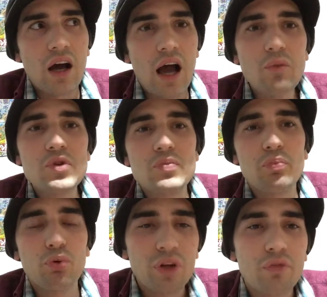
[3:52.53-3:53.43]
I was
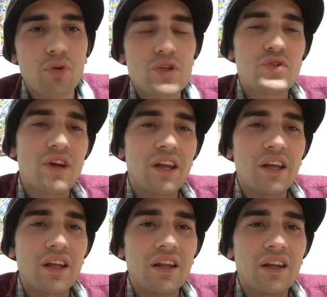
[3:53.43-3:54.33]
pretty
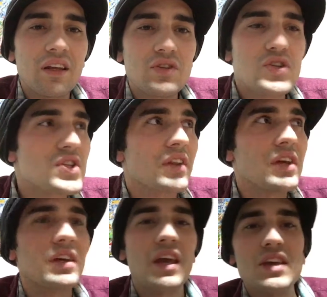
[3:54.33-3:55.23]
frustrated just on
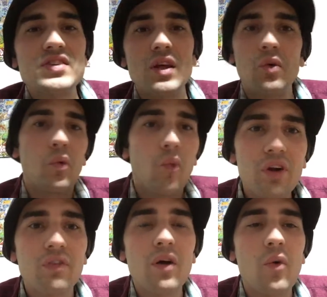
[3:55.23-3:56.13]
the in case that
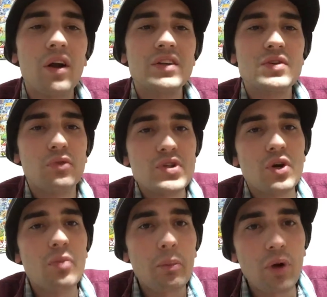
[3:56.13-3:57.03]
what if I wanted to
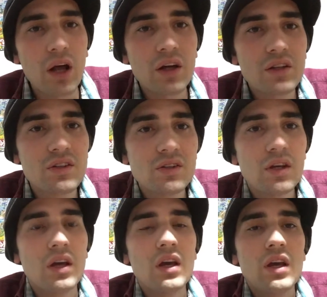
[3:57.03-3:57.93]
return my product?
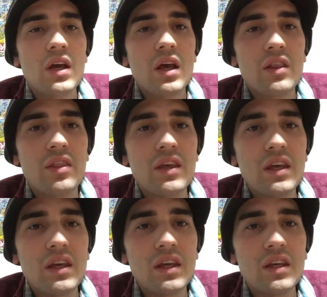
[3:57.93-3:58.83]

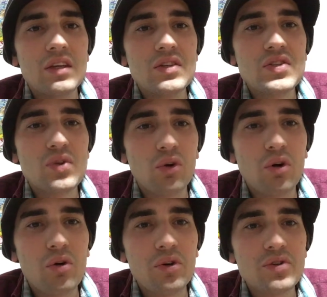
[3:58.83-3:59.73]
The
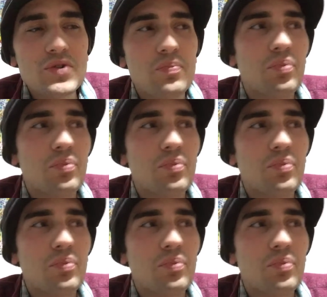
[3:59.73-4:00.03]
store owners